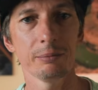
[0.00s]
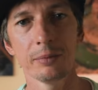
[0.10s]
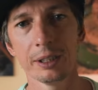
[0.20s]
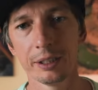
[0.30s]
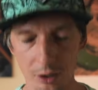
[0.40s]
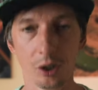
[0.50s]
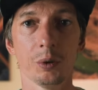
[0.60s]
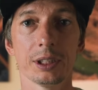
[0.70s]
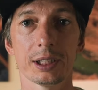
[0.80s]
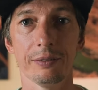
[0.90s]
them.
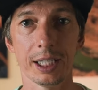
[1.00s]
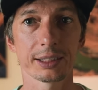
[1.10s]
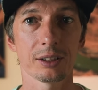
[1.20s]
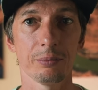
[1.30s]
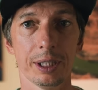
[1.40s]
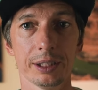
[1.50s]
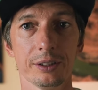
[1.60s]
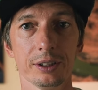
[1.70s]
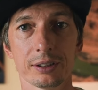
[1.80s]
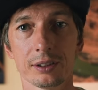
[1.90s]
Always have extra
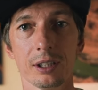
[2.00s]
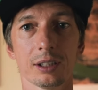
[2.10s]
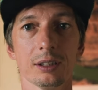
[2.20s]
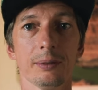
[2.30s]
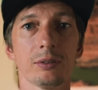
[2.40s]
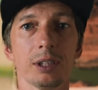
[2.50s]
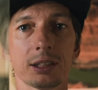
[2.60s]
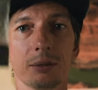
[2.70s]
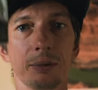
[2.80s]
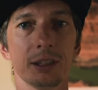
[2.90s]
batteries. Talking about
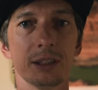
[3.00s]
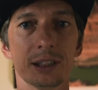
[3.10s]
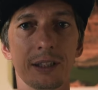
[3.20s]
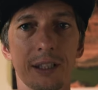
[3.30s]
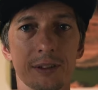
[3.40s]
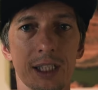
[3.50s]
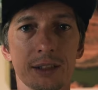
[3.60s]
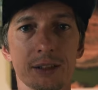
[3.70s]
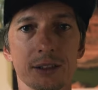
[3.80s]
extra batteries, I have another